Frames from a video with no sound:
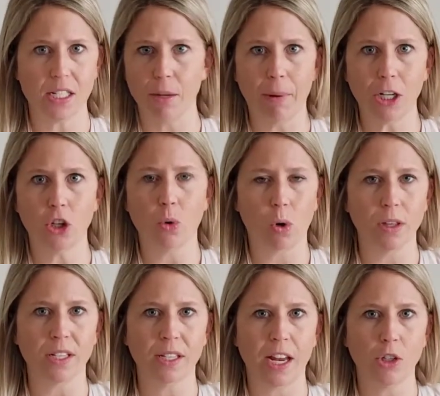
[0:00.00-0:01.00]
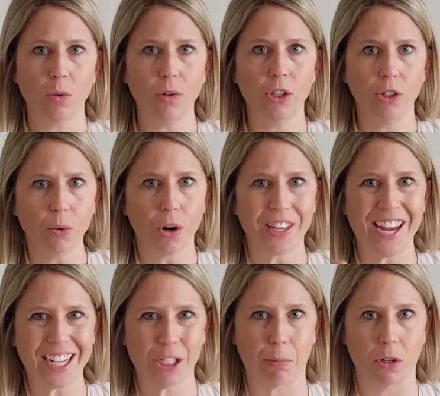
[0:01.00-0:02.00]
the budget or the schedule, you are the
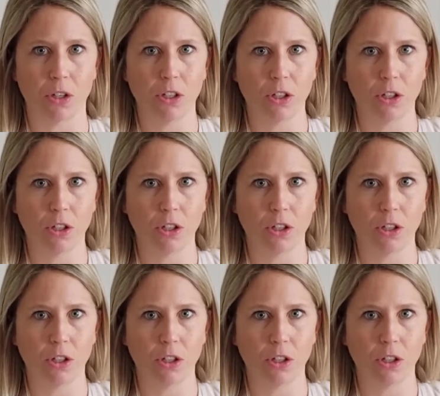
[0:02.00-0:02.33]
expert.